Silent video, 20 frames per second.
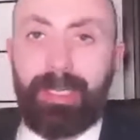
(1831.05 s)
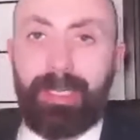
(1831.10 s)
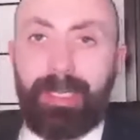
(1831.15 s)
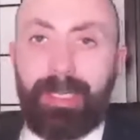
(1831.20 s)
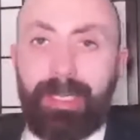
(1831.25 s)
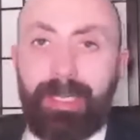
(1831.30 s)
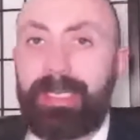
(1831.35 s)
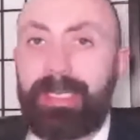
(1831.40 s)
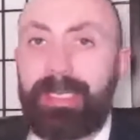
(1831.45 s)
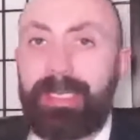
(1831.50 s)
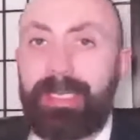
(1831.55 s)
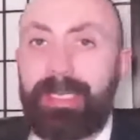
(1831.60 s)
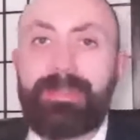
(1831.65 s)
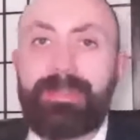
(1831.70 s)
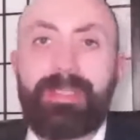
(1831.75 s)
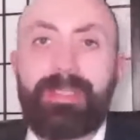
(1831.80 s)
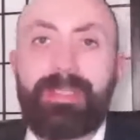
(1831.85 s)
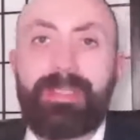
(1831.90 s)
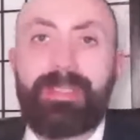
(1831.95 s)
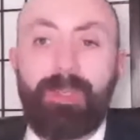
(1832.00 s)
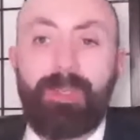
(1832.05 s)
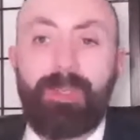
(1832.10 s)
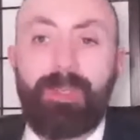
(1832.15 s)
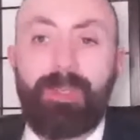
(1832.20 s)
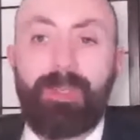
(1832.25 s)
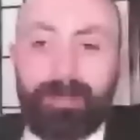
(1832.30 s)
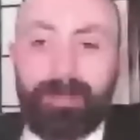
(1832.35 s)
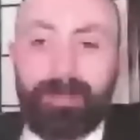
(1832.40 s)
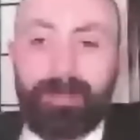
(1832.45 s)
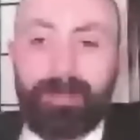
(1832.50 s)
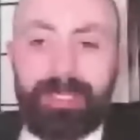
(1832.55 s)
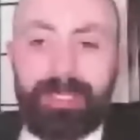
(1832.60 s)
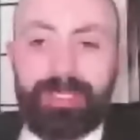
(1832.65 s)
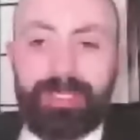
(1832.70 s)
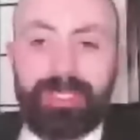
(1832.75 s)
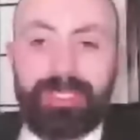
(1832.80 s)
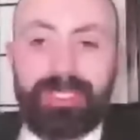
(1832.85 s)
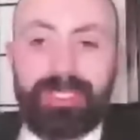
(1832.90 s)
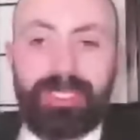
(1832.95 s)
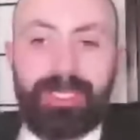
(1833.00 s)
And I will explain
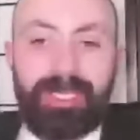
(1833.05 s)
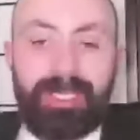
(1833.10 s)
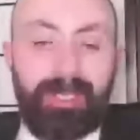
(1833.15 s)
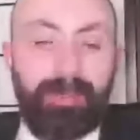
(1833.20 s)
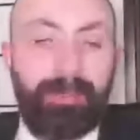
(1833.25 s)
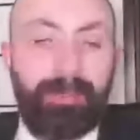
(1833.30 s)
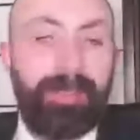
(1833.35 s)
just a little